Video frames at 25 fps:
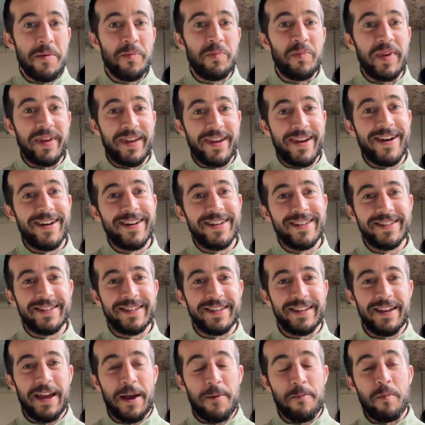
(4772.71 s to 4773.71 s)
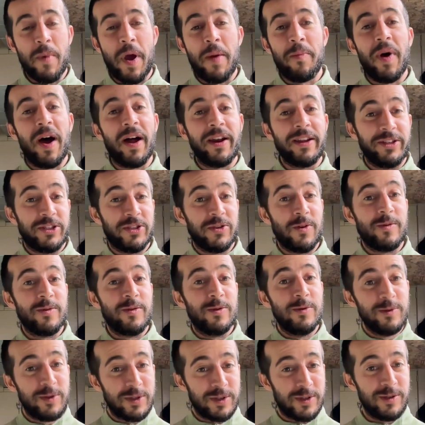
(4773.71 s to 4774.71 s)
because my body's so
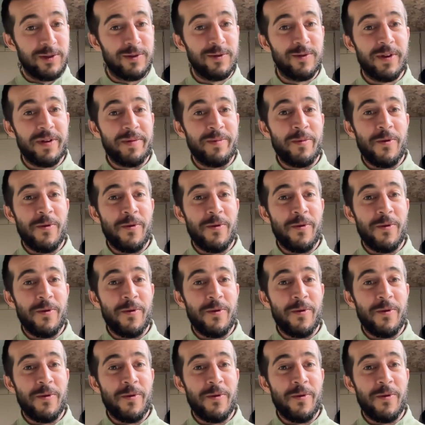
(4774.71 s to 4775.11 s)
used to doing